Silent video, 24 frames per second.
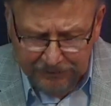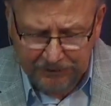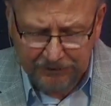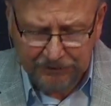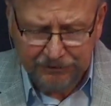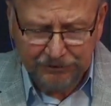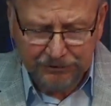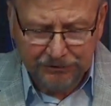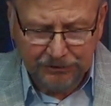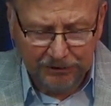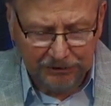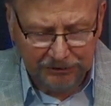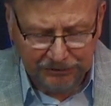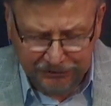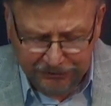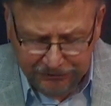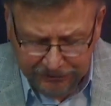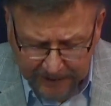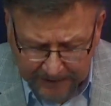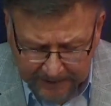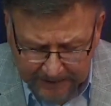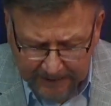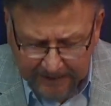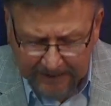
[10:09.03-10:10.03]
us to
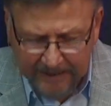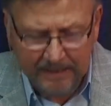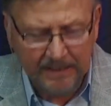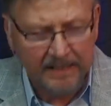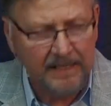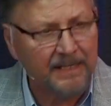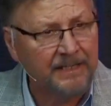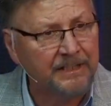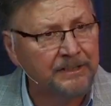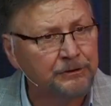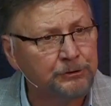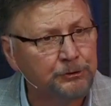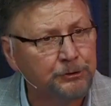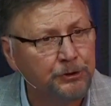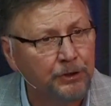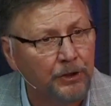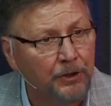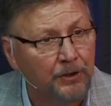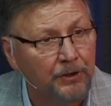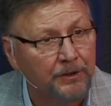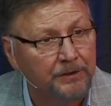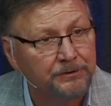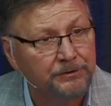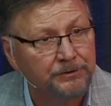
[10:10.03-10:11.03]
sing in
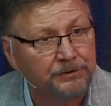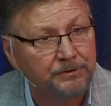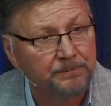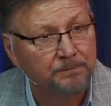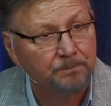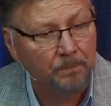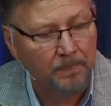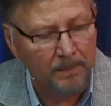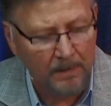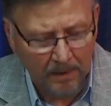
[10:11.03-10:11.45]
church.